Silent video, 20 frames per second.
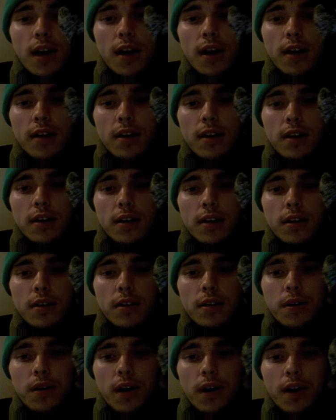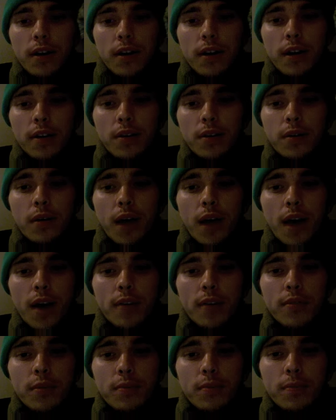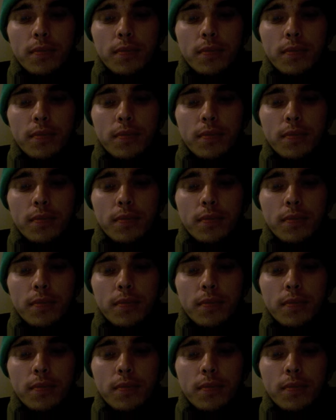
I don't have